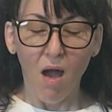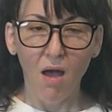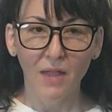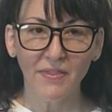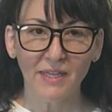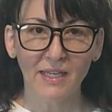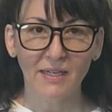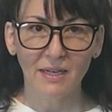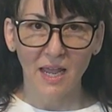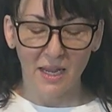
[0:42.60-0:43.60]
on the
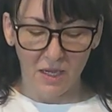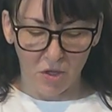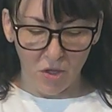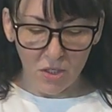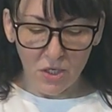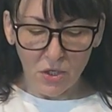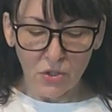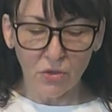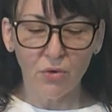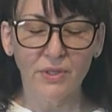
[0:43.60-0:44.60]
inhale,
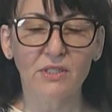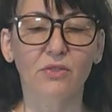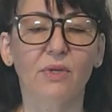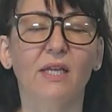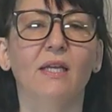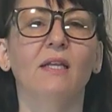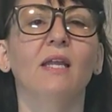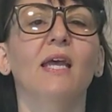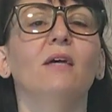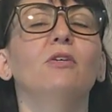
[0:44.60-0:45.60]
you're going to
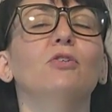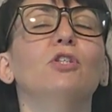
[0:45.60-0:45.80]
inhale your